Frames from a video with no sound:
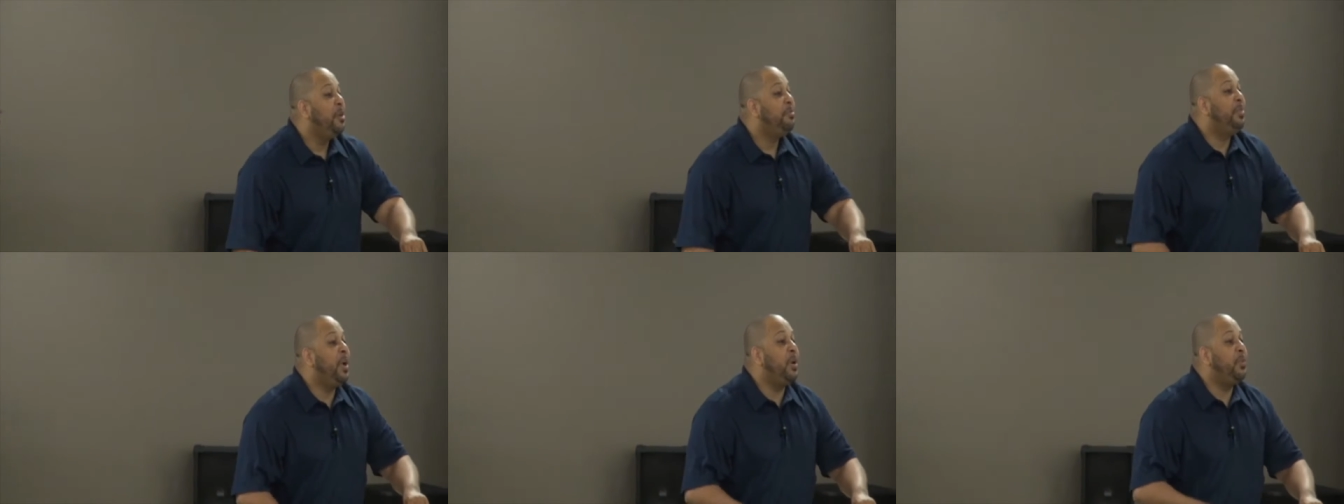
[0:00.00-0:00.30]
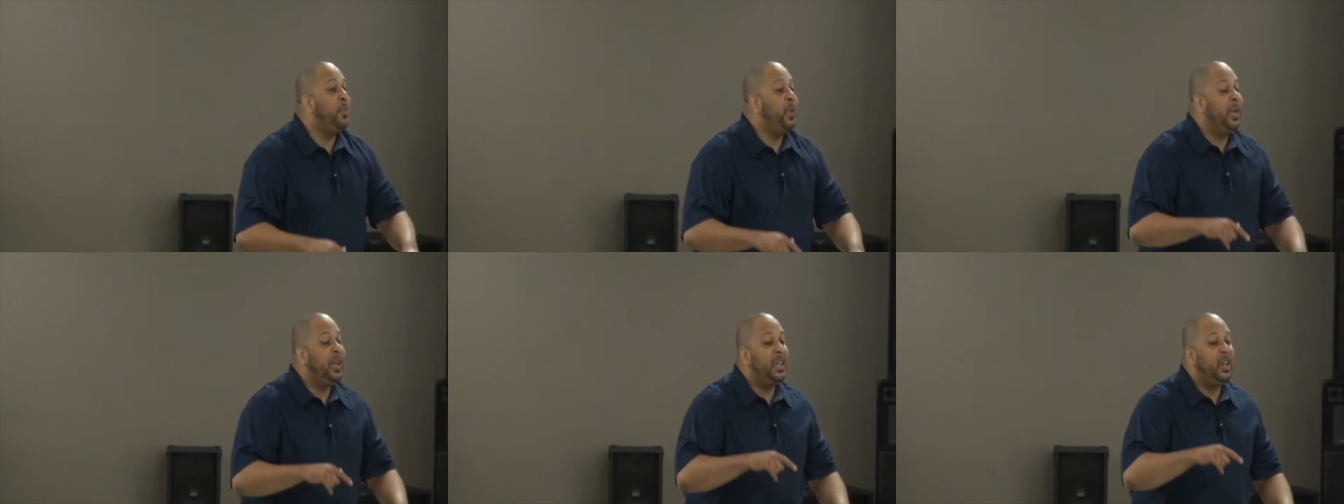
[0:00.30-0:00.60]

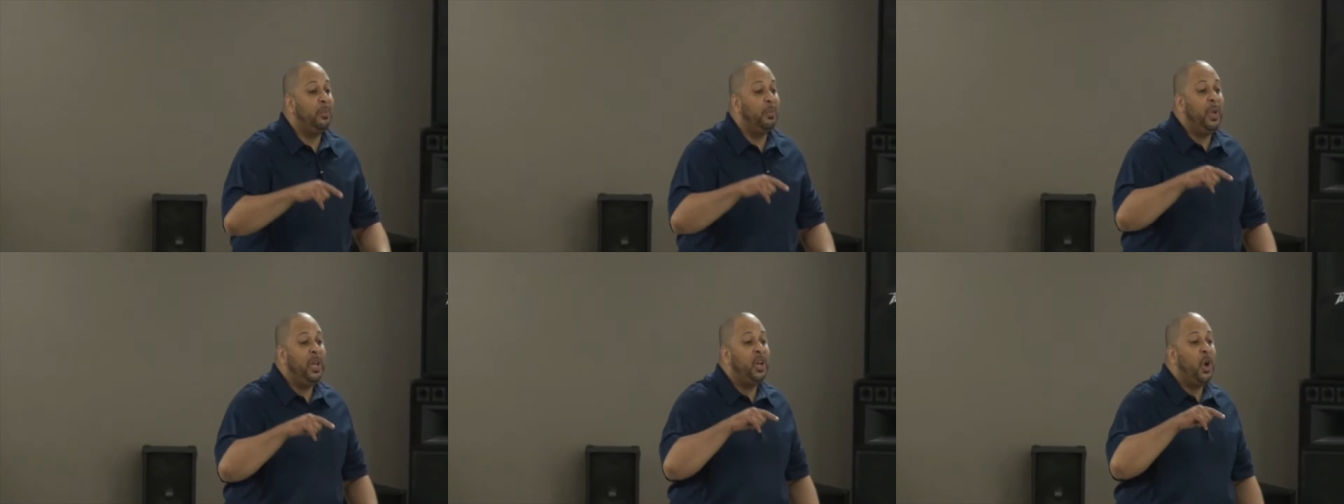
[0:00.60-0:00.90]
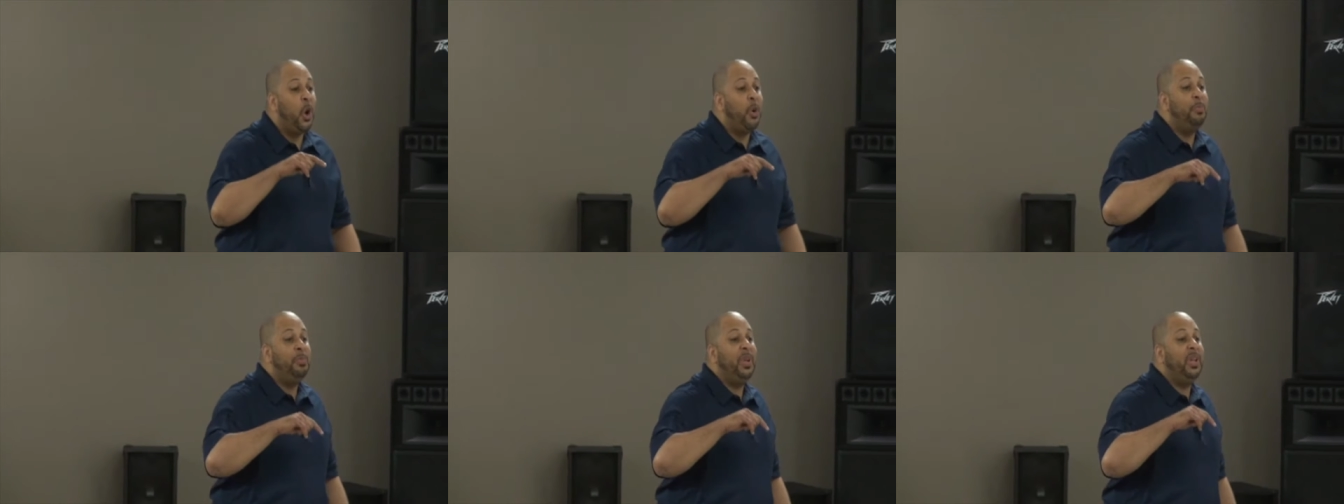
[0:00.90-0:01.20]
but we, we
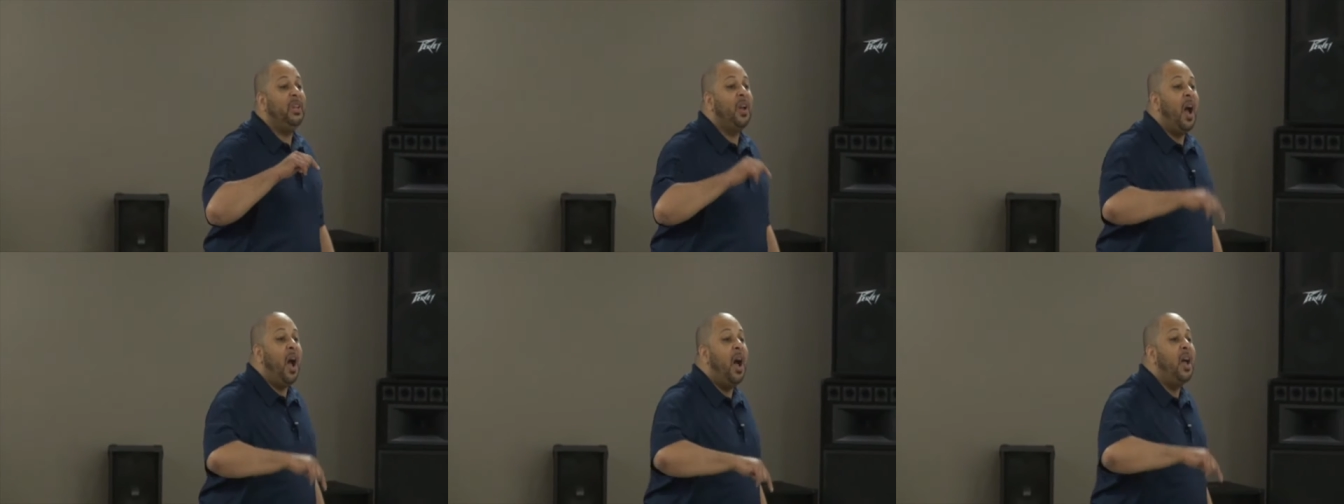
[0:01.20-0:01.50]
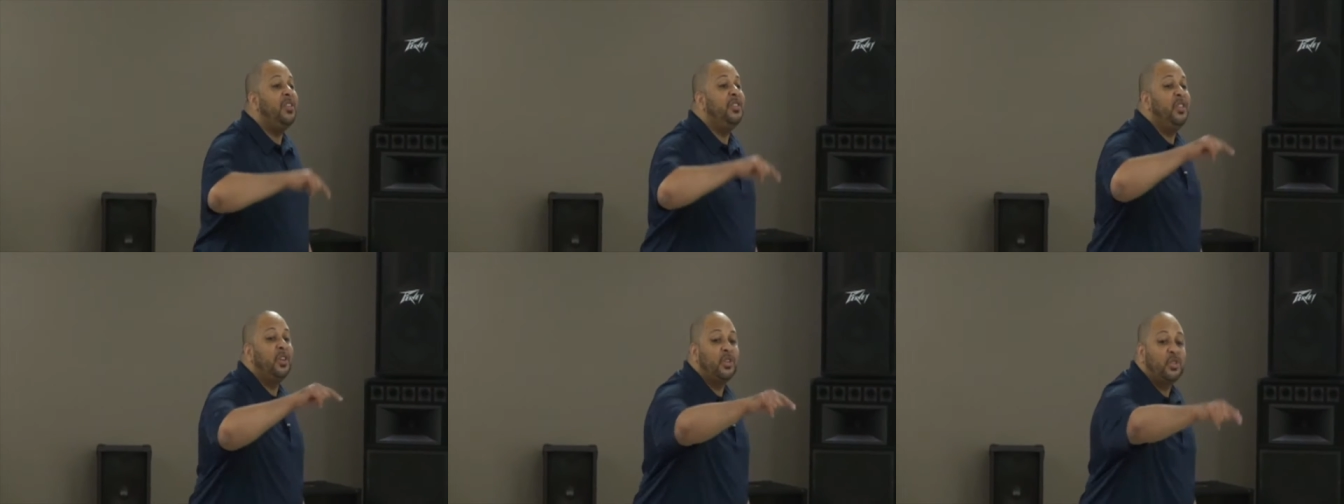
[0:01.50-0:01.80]
go
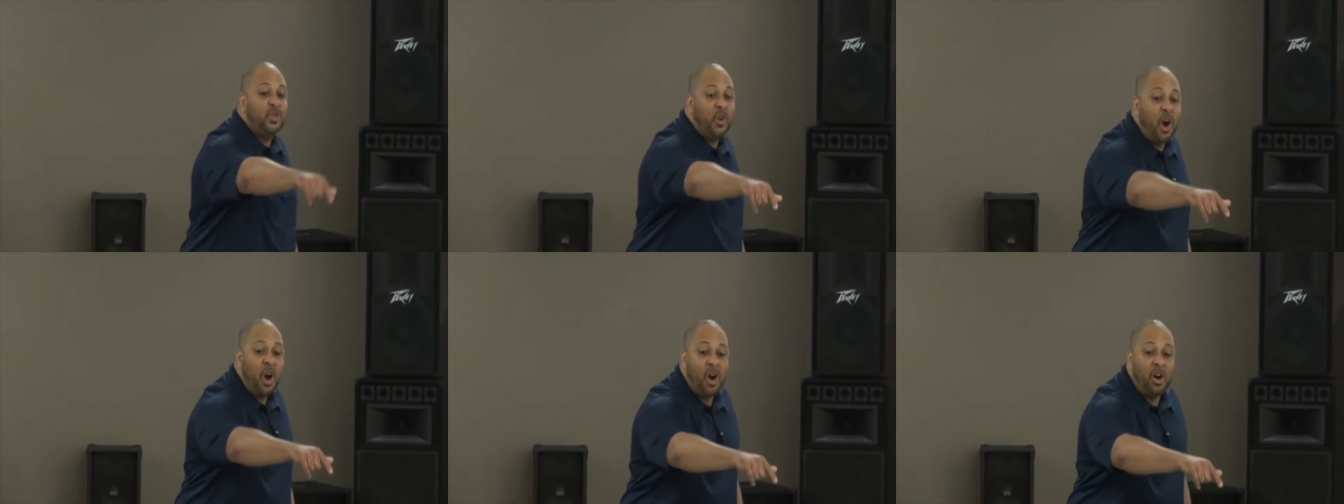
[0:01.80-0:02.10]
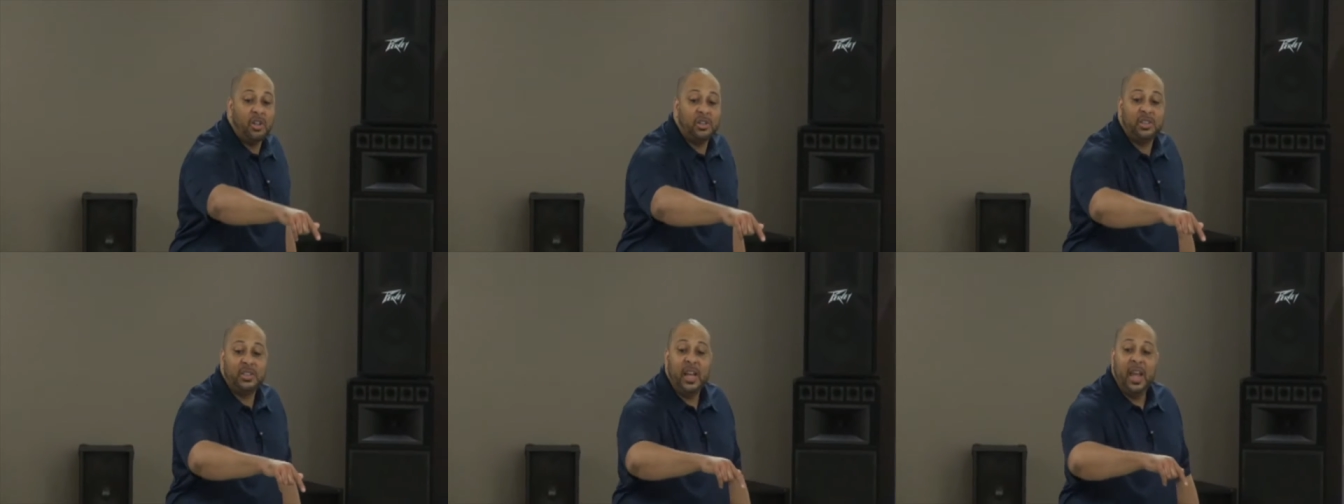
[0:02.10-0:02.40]
beyond the
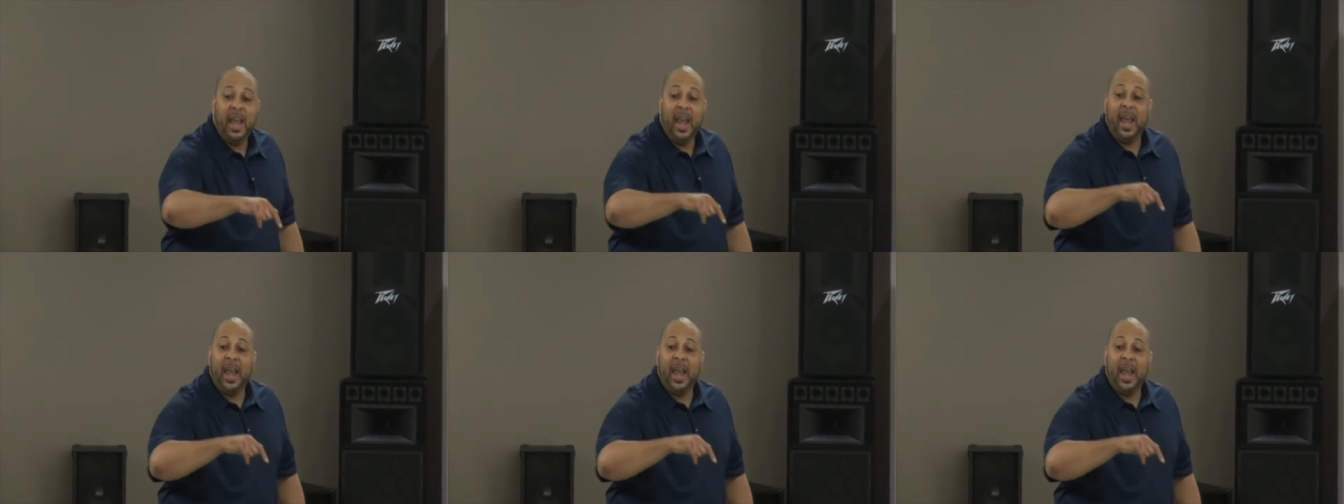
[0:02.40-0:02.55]
cross